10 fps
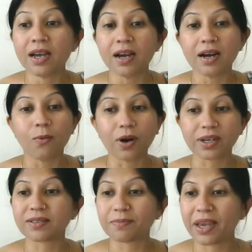What
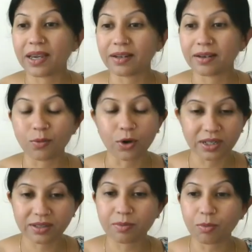
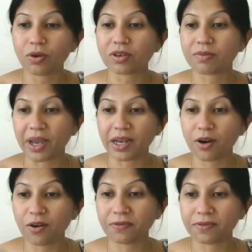is the mold made
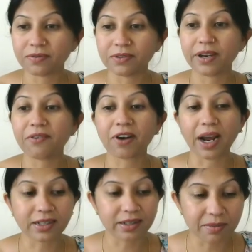of?
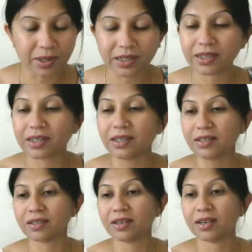Refractory
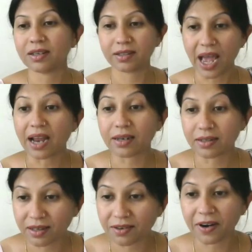materials. Sand is
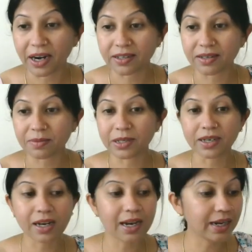a refractory
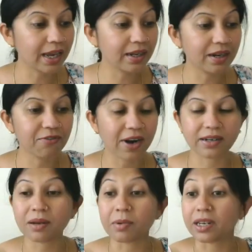material, and any
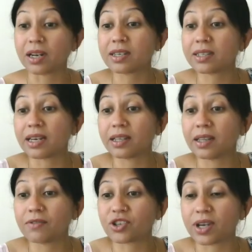refractory material is
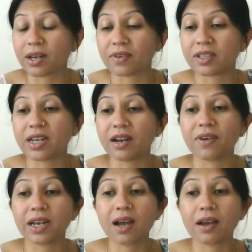anything which can withstand
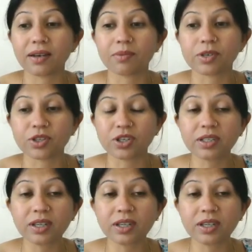very high temperatures